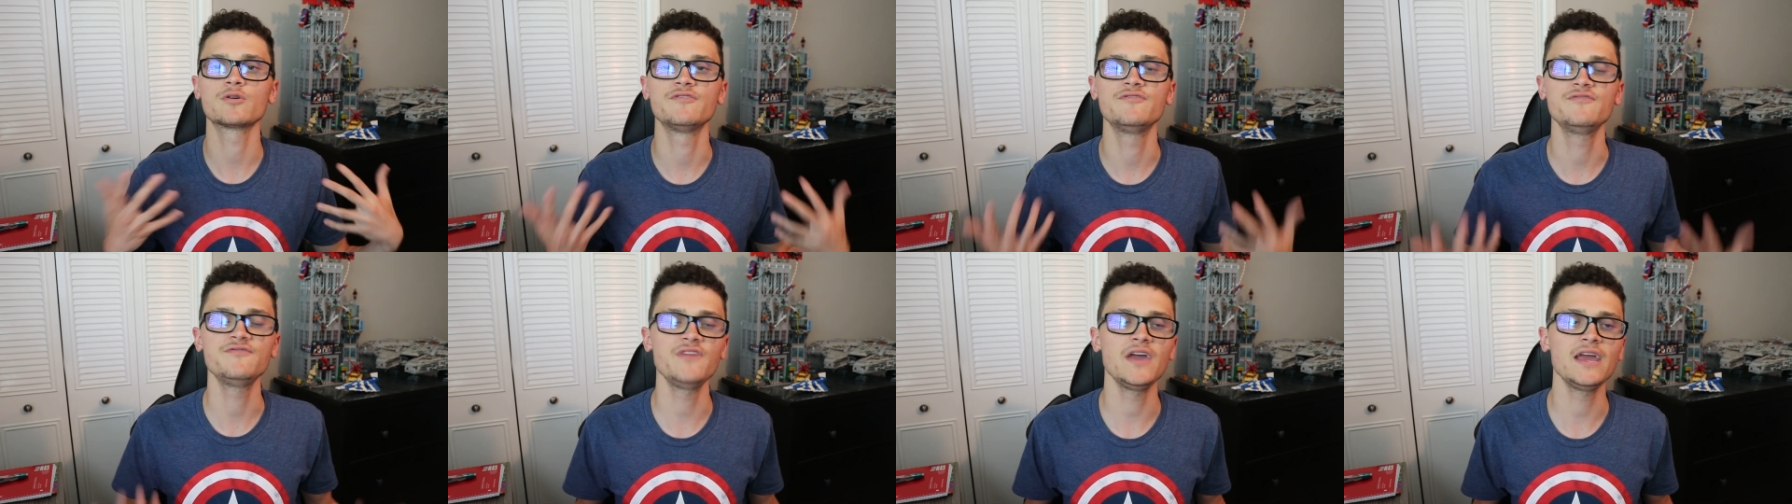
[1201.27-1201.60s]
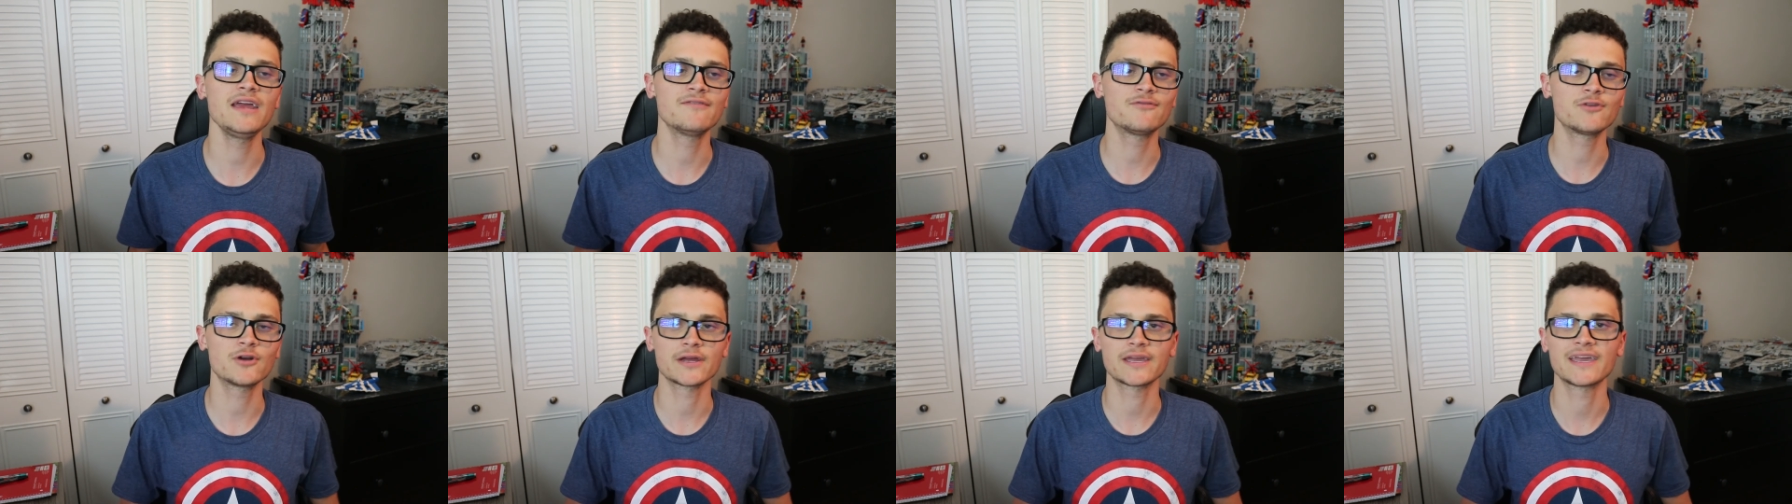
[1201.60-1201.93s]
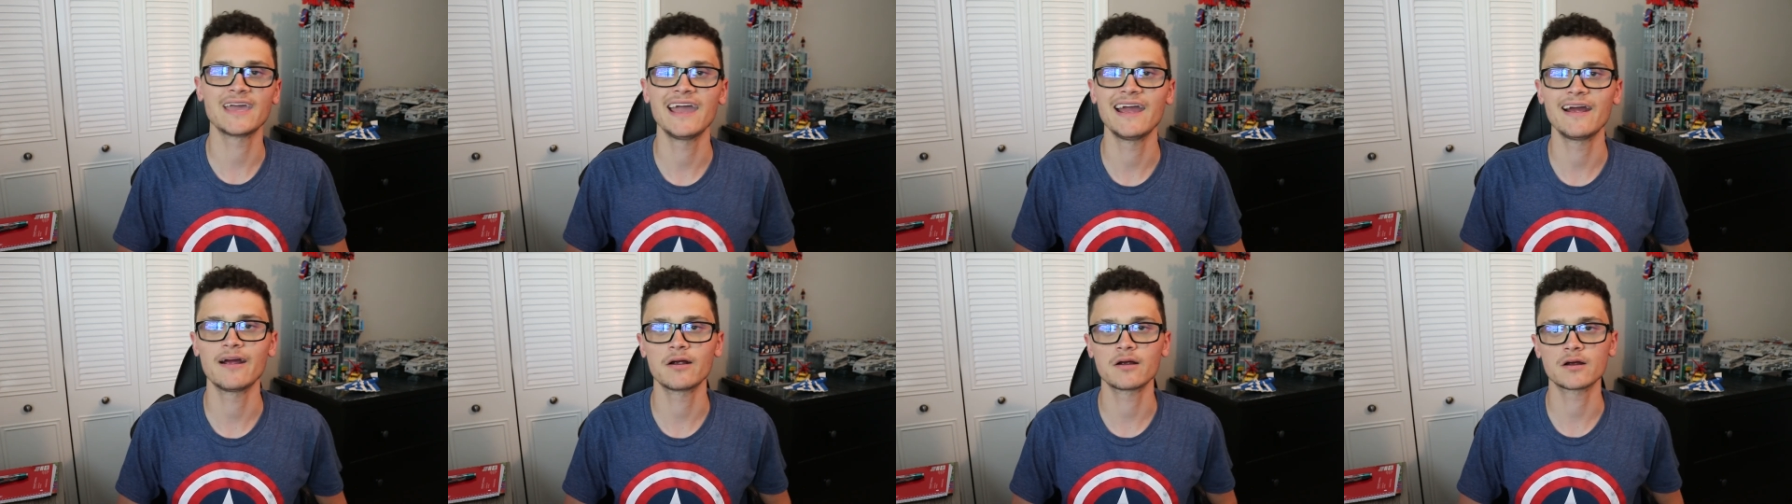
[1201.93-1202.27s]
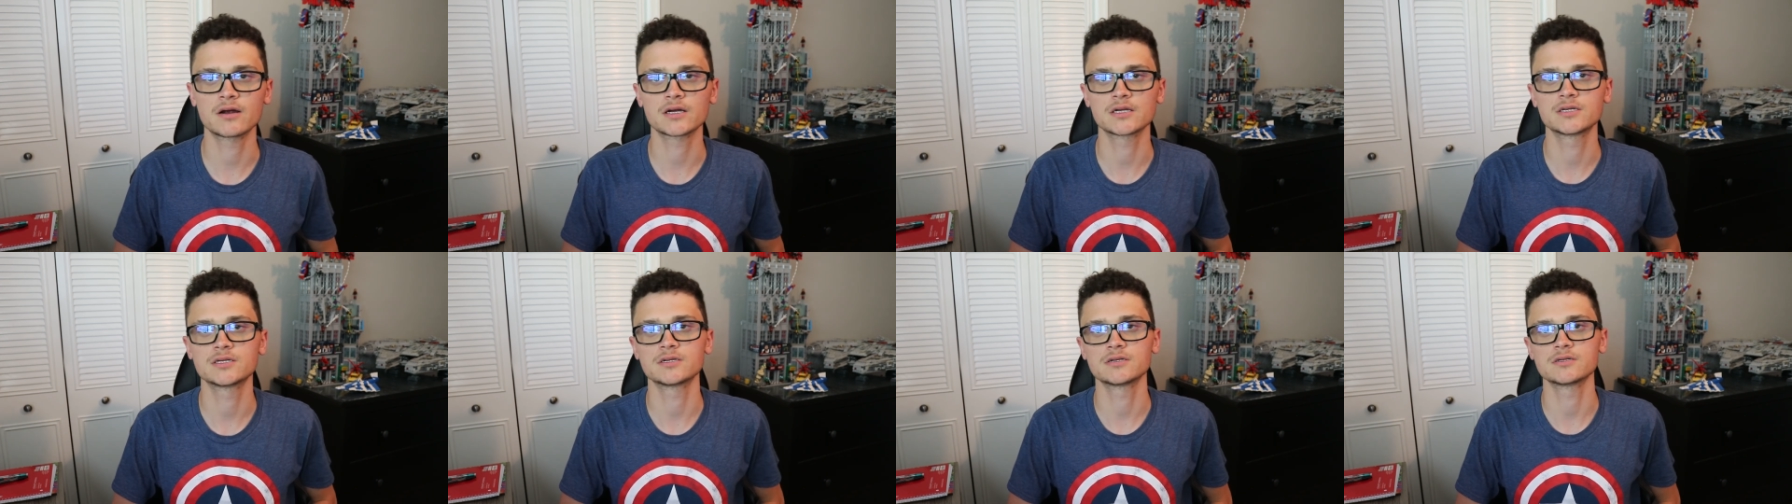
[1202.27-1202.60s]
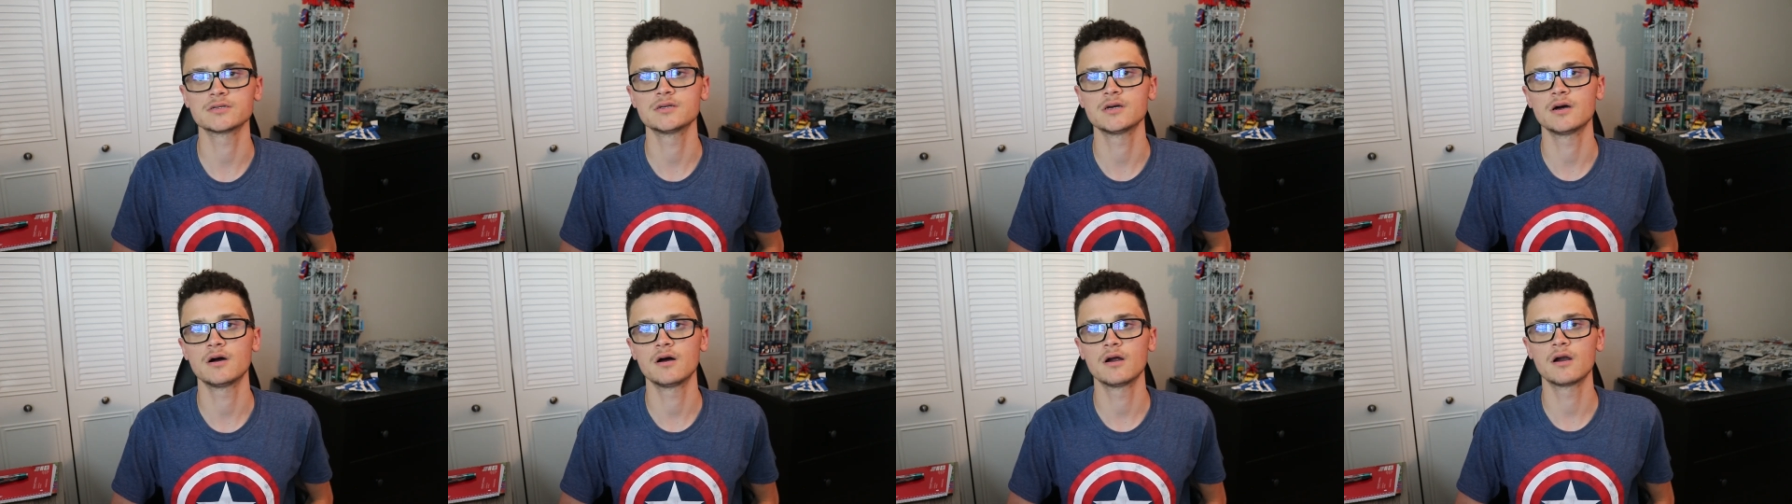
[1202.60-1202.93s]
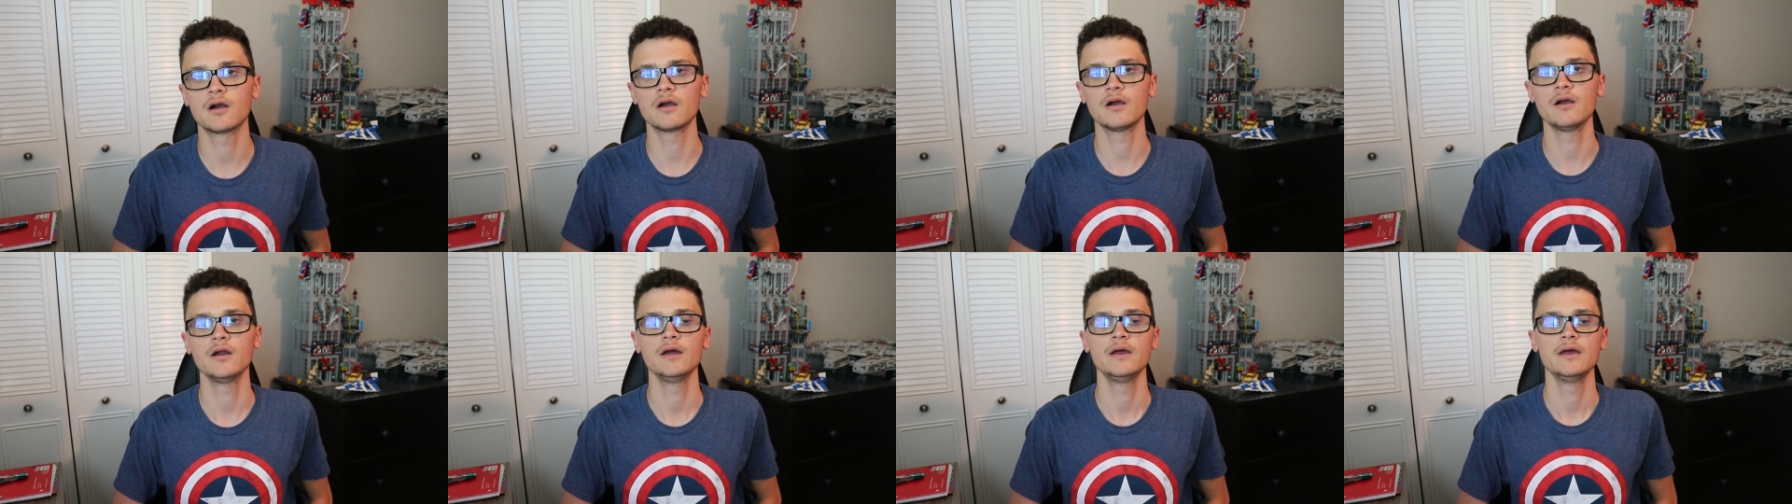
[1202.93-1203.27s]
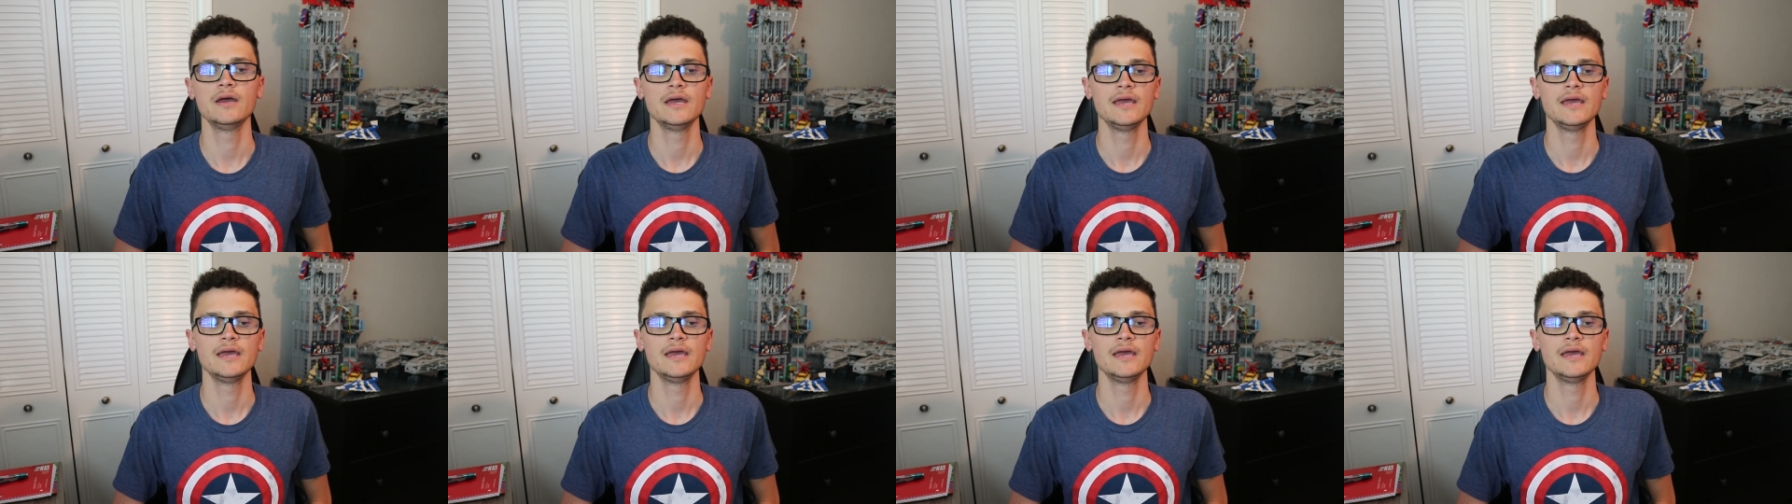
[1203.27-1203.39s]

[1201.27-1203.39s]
favorite characters are